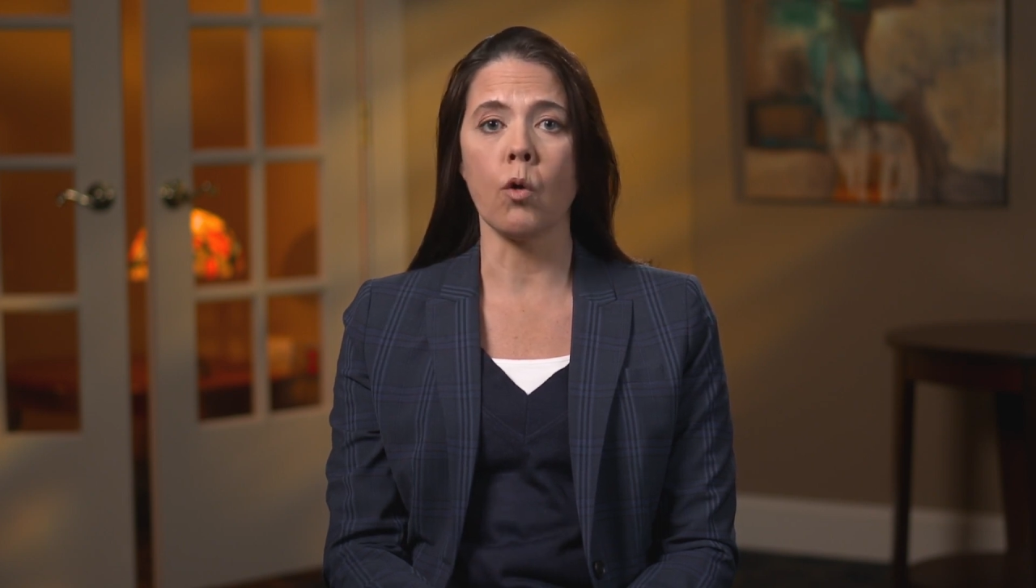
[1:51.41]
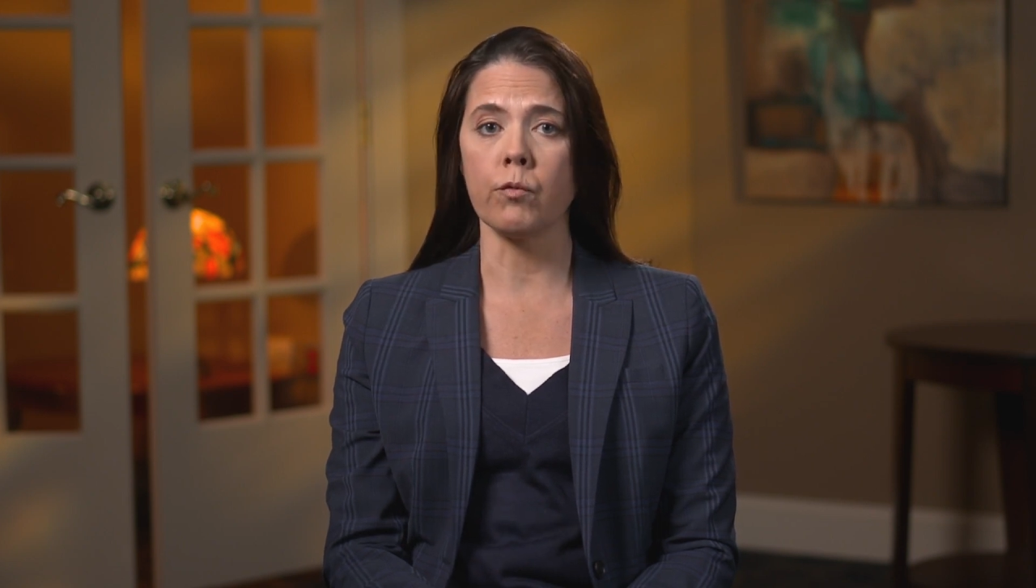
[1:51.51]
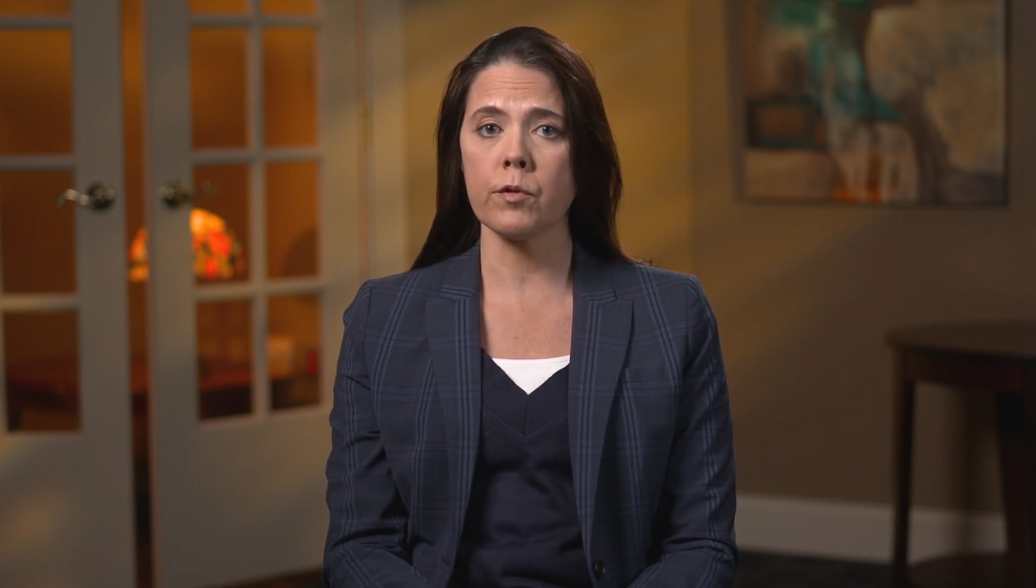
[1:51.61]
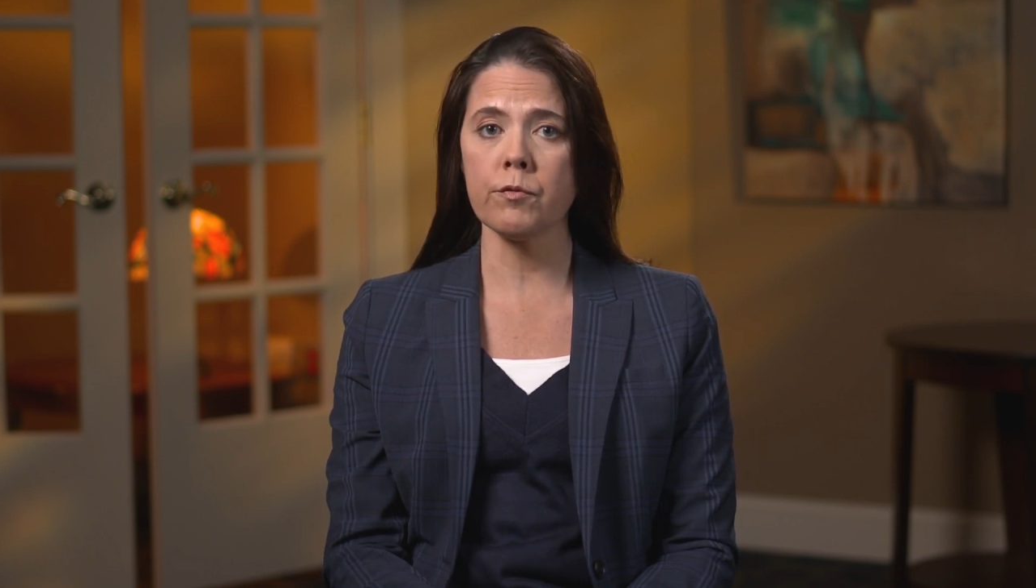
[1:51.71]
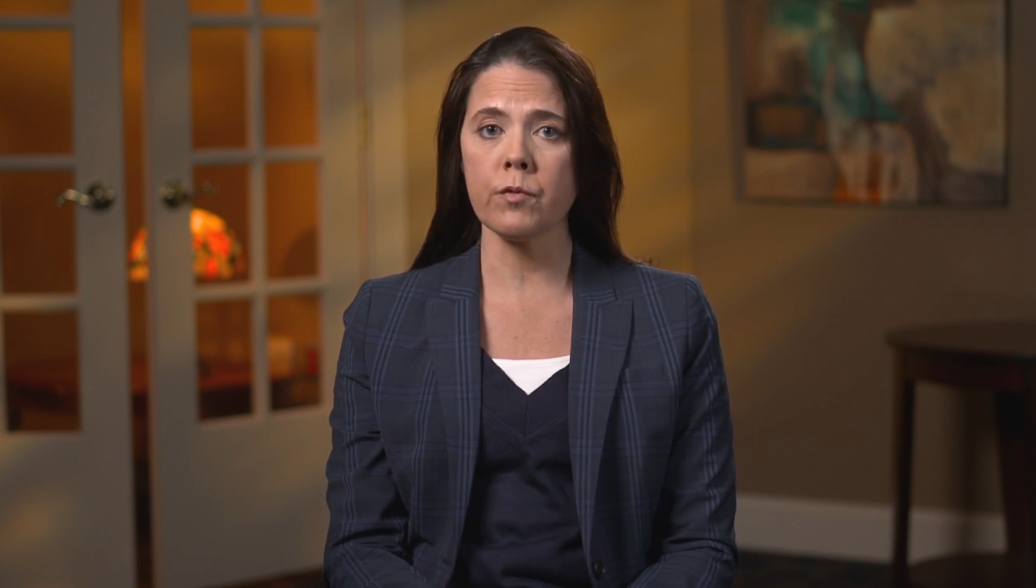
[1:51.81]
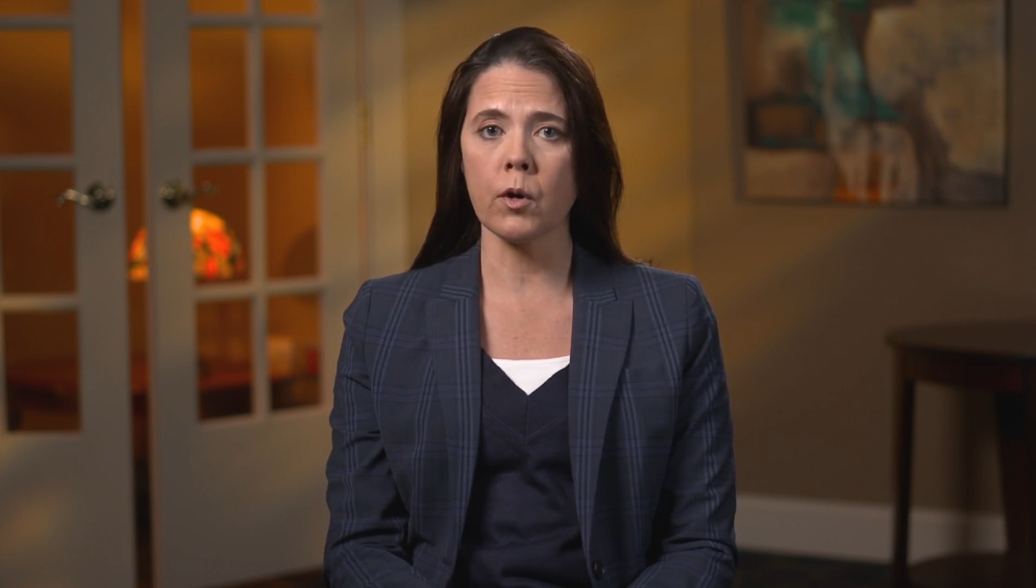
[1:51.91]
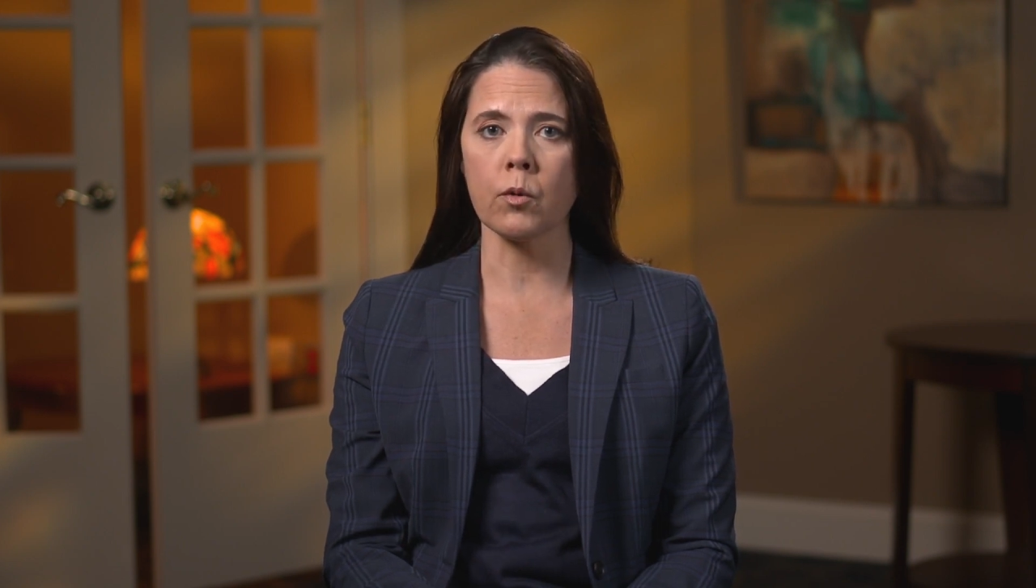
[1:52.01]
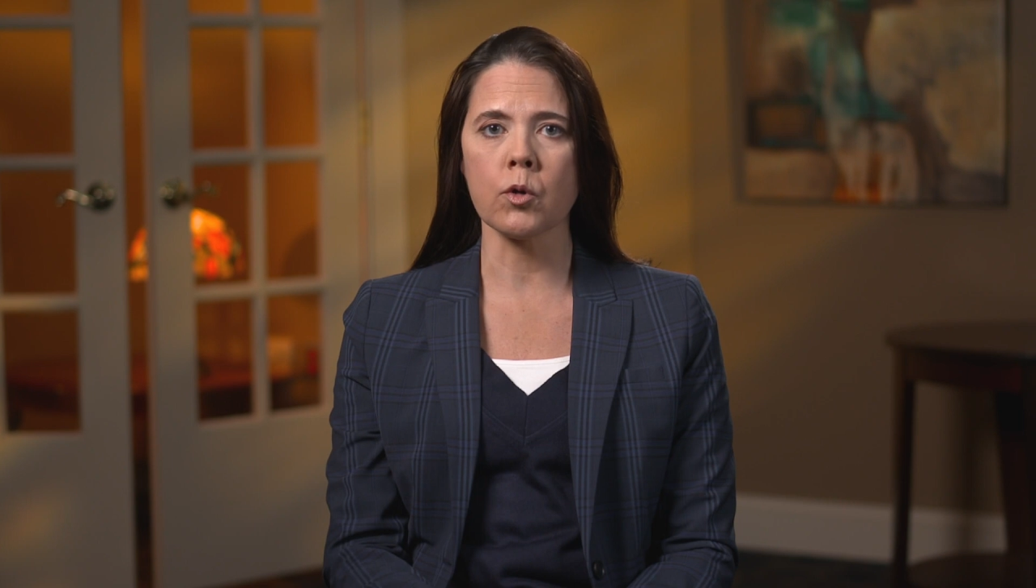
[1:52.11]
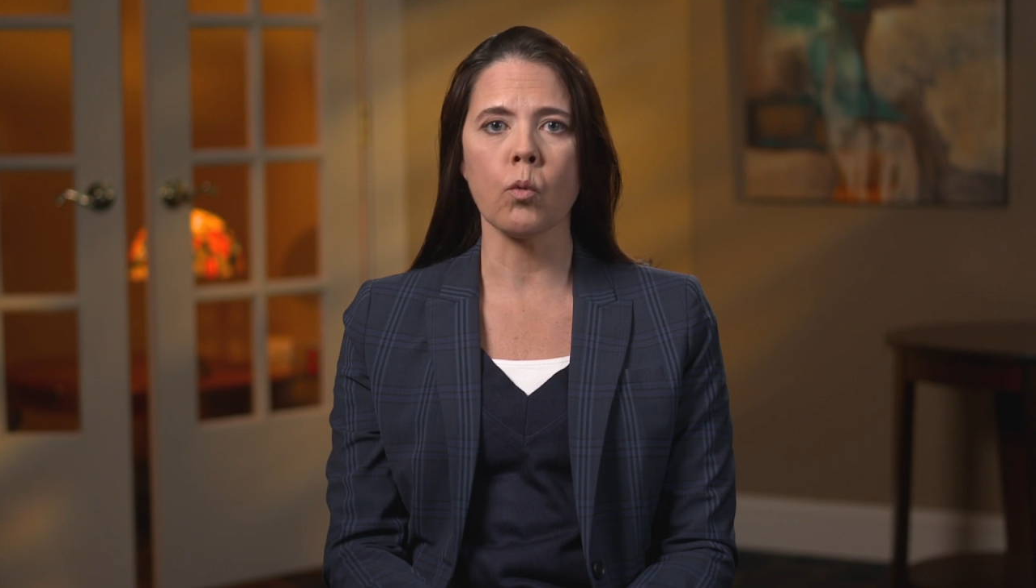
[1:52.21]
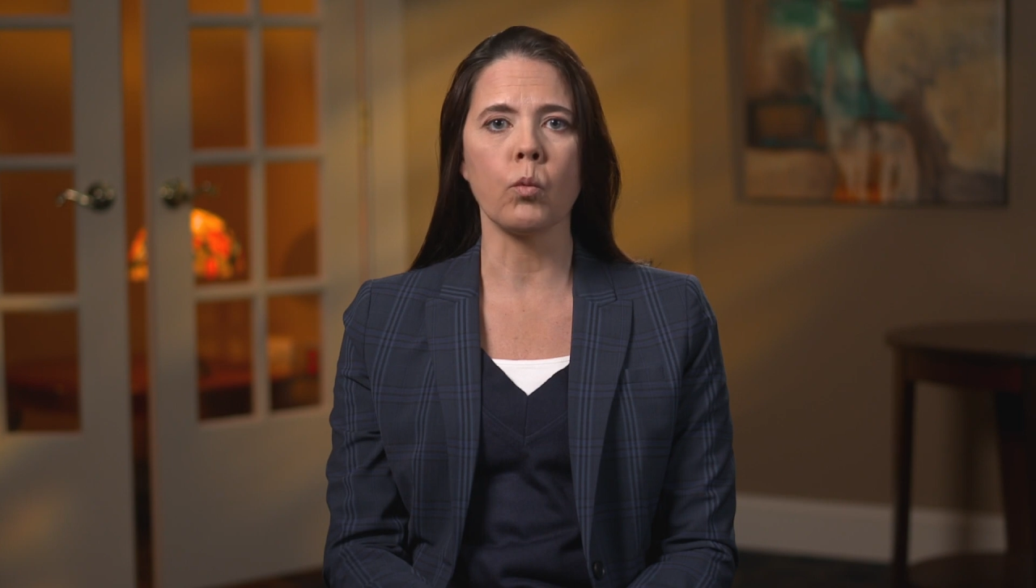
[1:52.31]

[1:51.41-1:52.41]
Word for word: over the phone